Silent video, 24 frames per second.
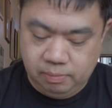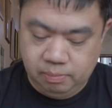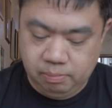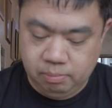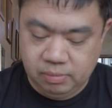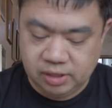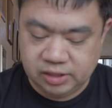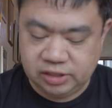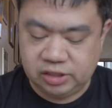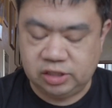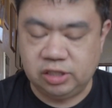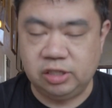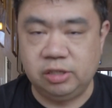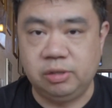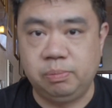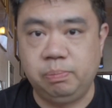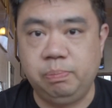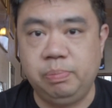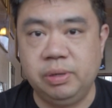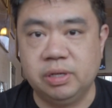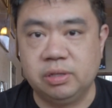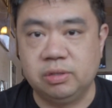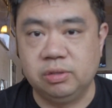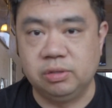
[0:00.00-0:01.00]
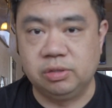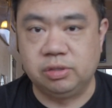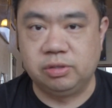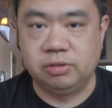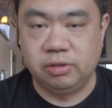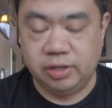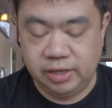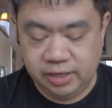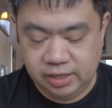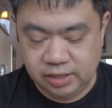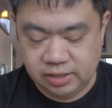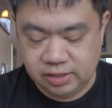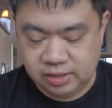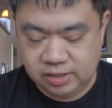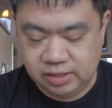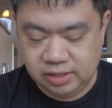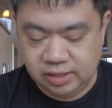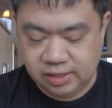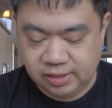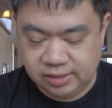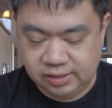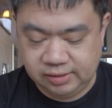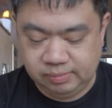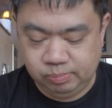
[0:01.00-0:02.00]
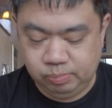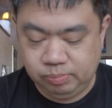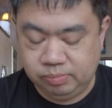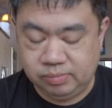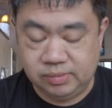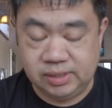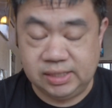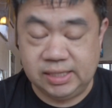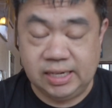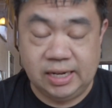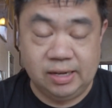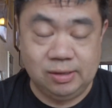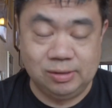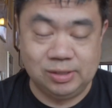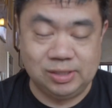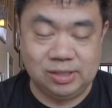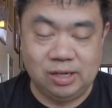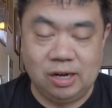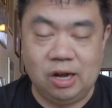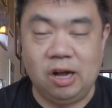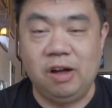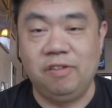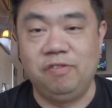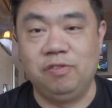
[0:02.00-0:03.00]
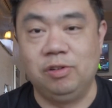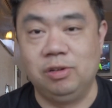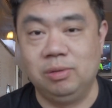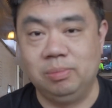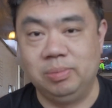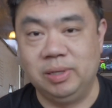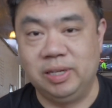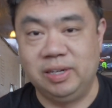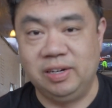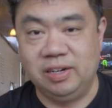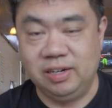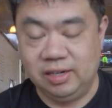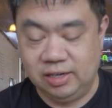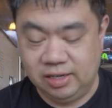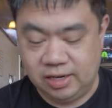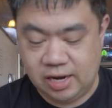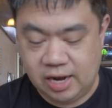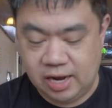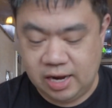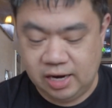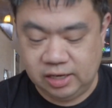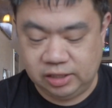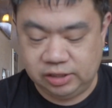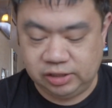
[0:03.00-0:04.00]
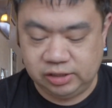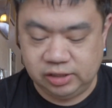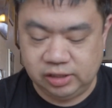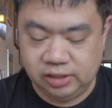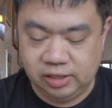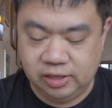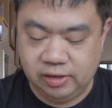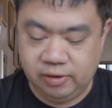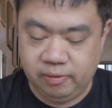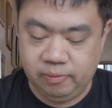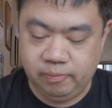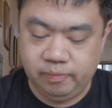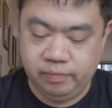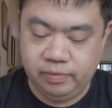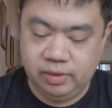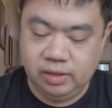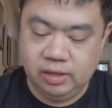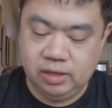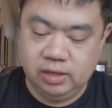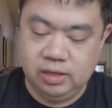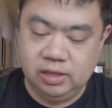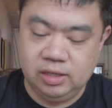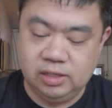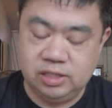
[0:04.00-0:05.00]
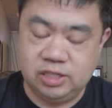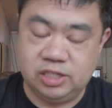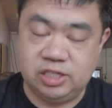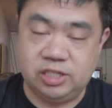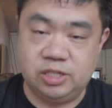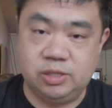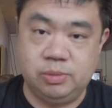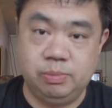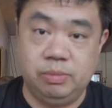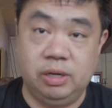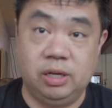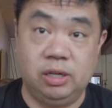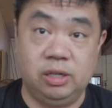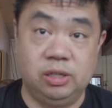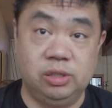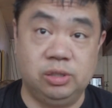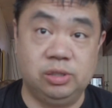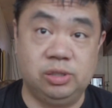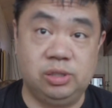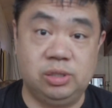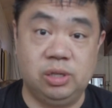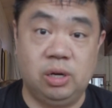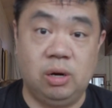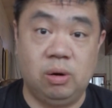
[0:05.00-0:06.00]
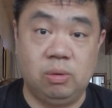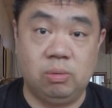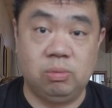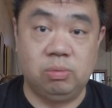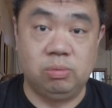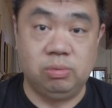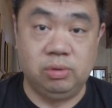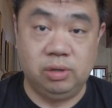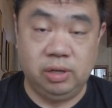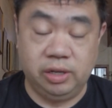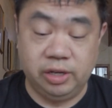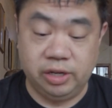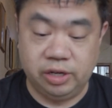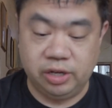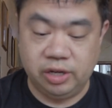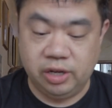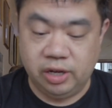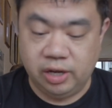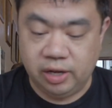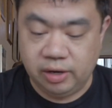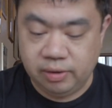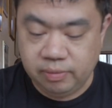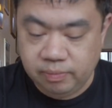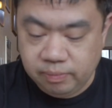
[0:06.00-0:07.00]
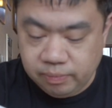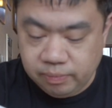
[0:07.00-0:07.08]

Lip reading: mustard pickled greens. It sounds awful, but it actually smells really good.